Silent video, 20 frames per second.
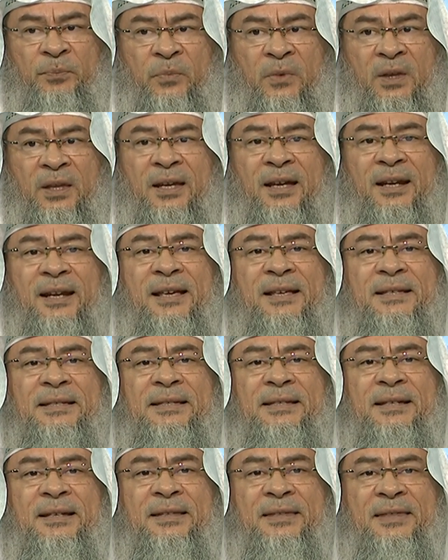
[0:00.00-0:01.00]
that
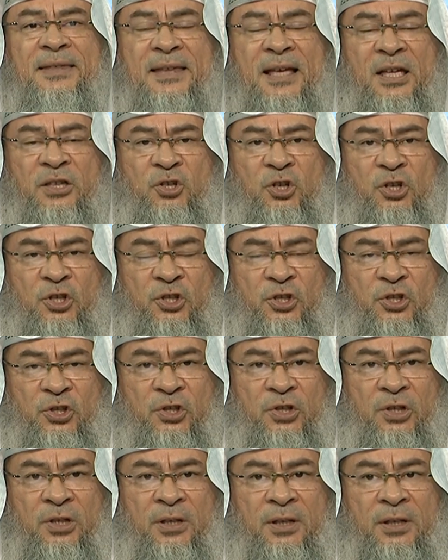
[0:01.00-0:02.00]
is
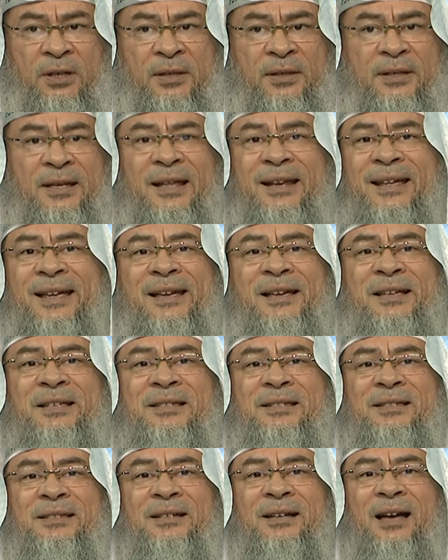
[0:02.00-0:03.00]
najis, that
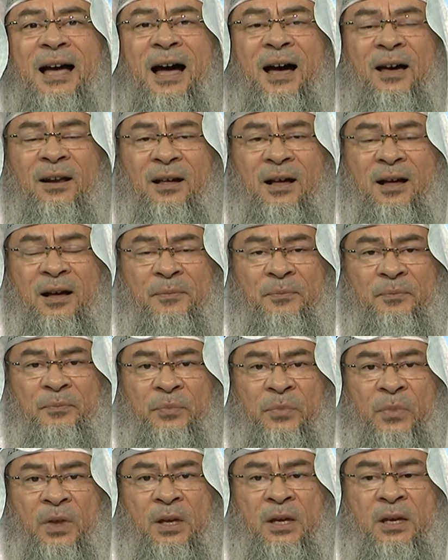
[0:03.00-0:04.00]
is haram,
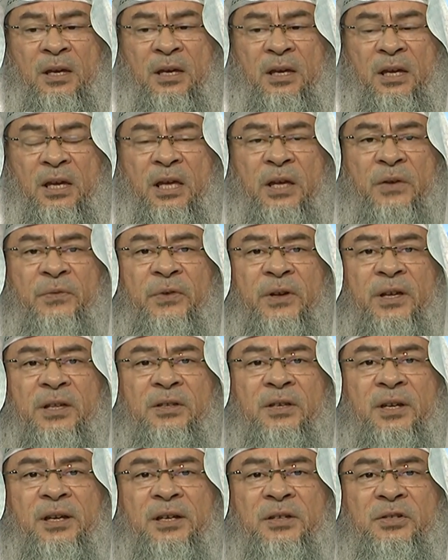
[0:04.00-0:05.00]
if
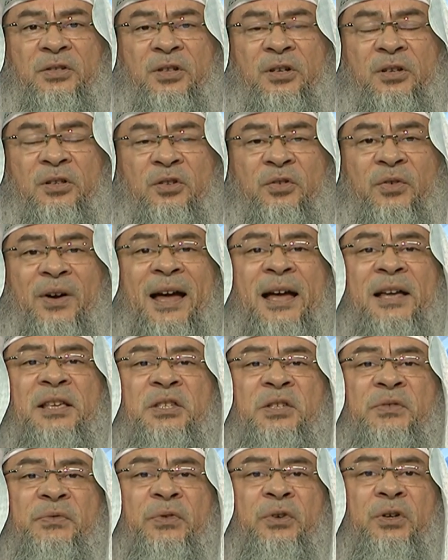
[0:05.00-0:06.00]
it is
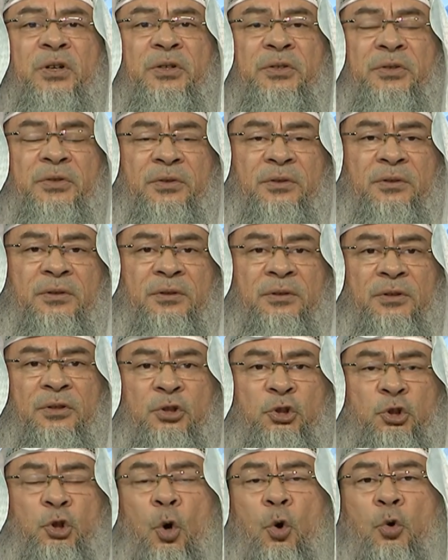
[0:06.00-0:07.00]
transferred
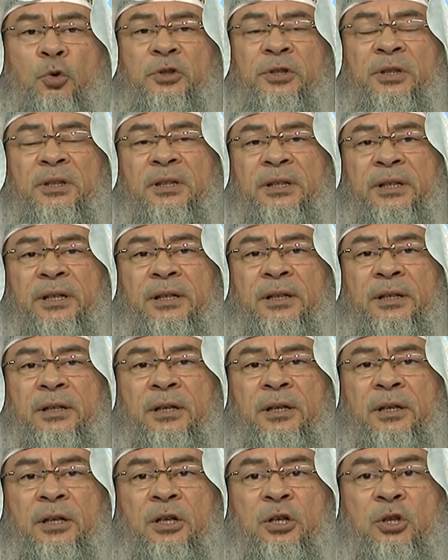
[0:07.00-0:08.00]
totally
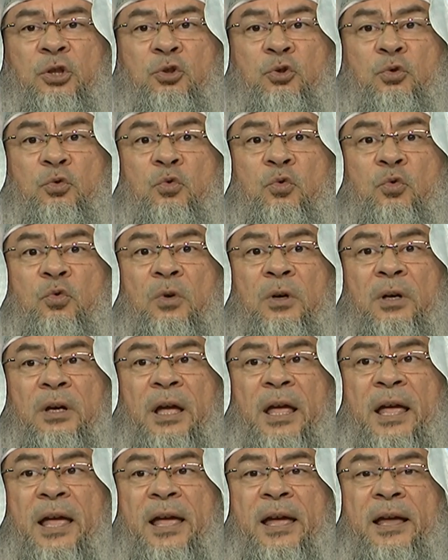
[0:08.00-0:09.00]
to
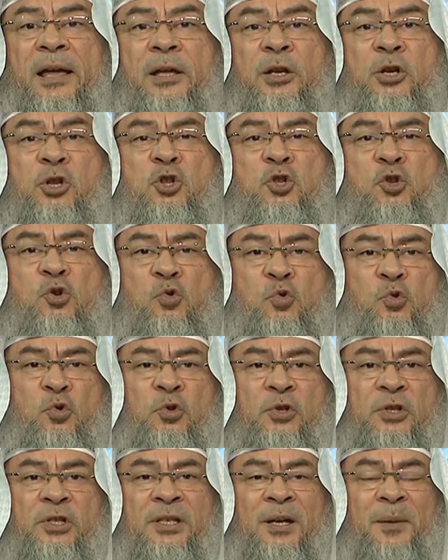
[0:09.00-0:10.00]
a new
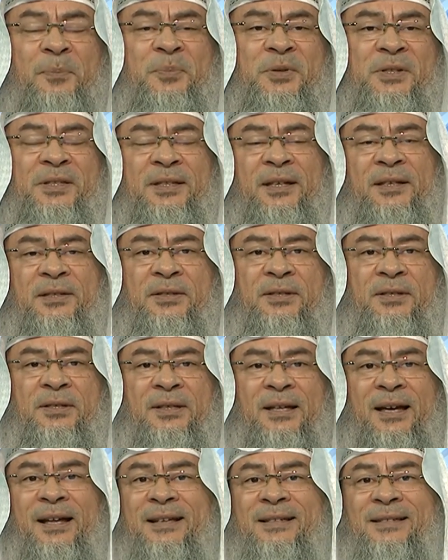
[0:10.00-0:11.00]
substance
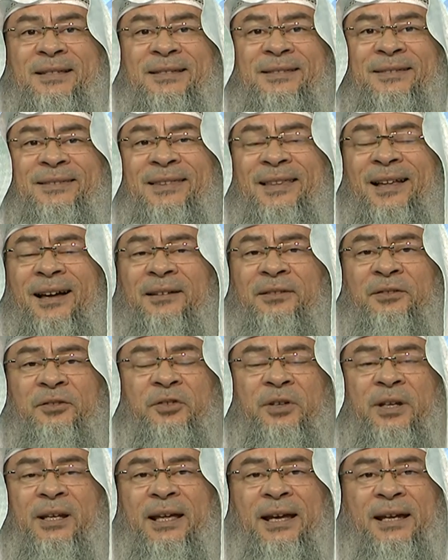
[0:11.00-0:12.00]
that is not
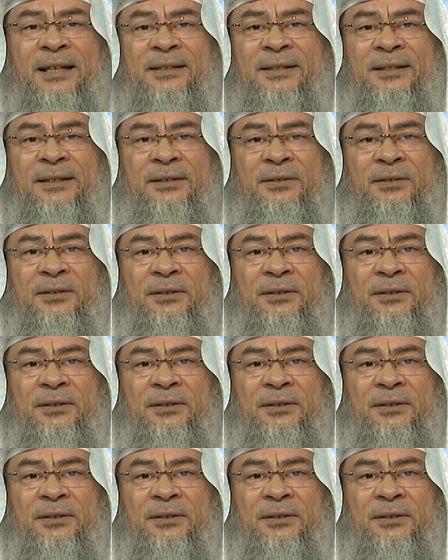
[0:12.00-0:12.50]
related